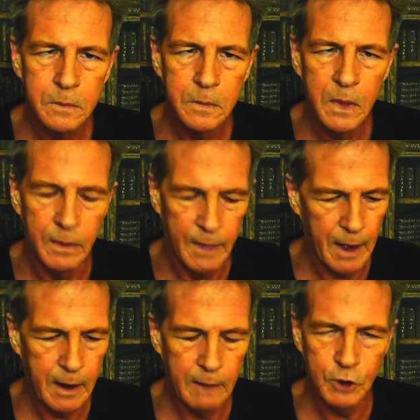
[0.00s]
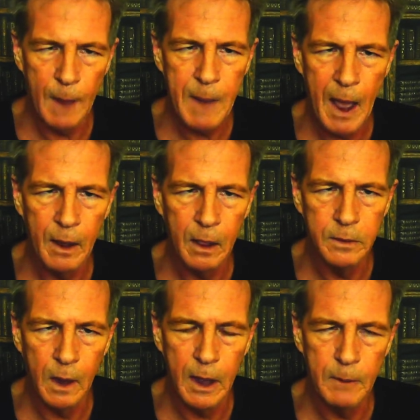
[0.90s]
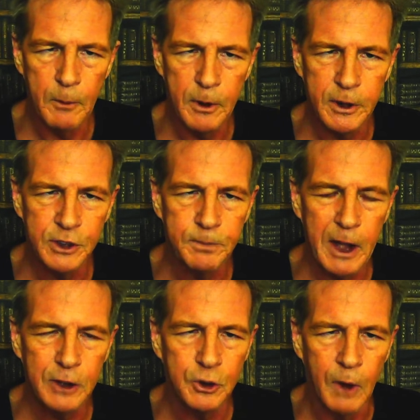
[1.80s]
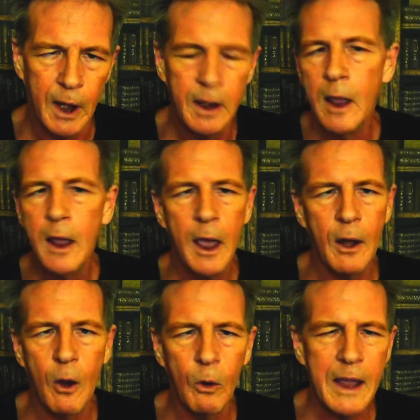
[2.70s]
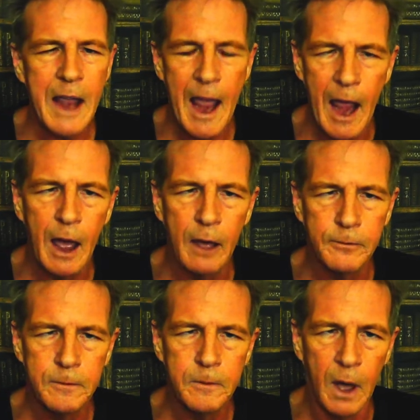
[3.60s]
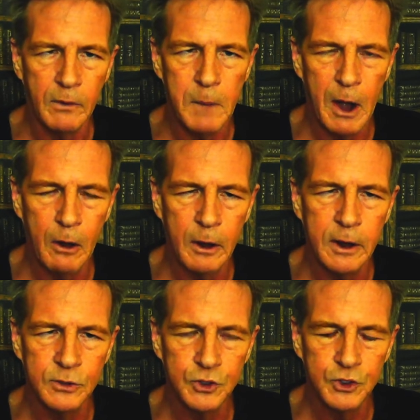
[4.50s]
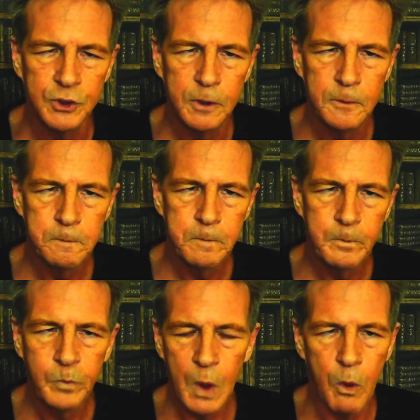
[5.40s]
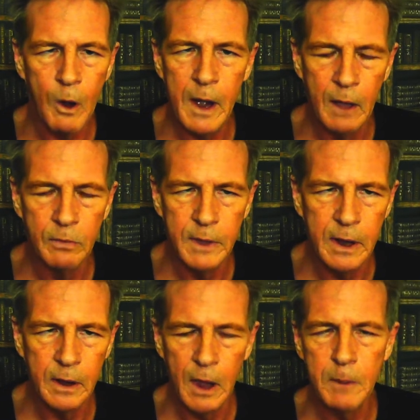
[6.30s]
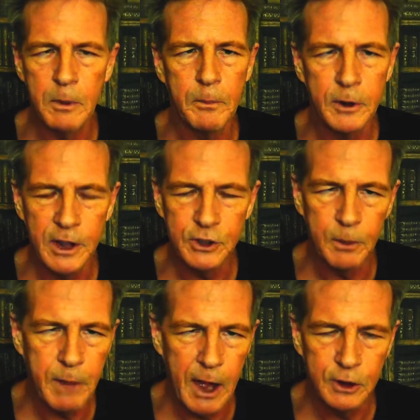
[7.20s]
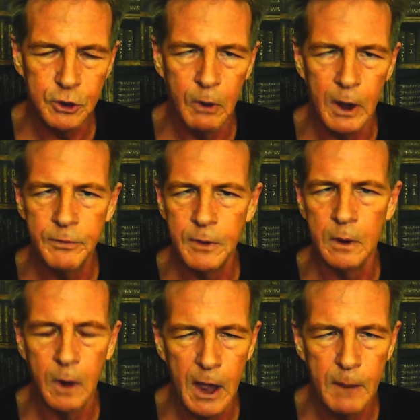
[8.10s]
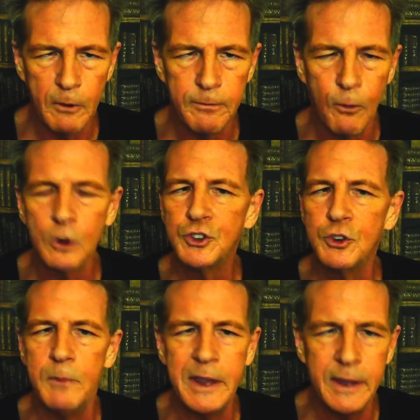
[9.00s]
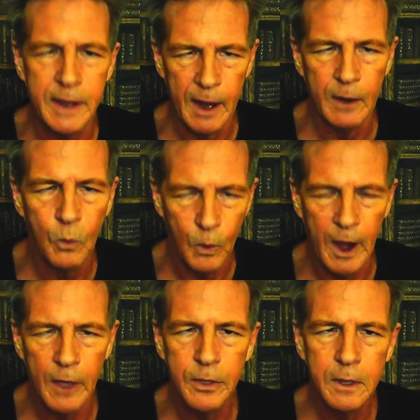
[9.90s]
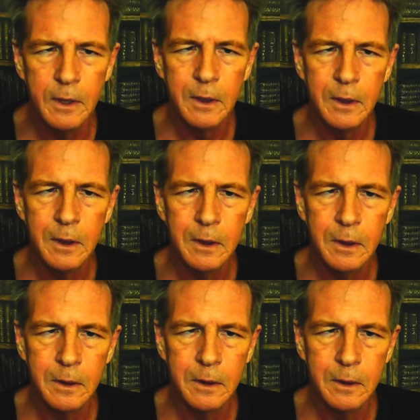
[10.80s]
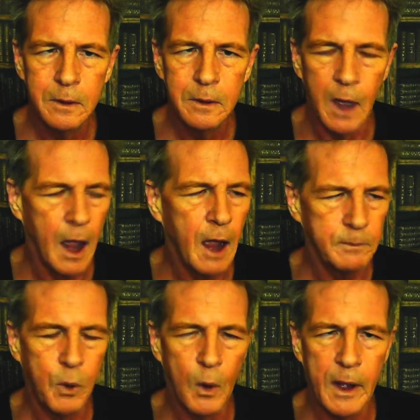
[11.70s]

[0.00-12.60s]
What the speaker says: that have dropped out of the labor participation rate, and only half of Americans were in the labor participation rate, the labor force, to begin with. I pointed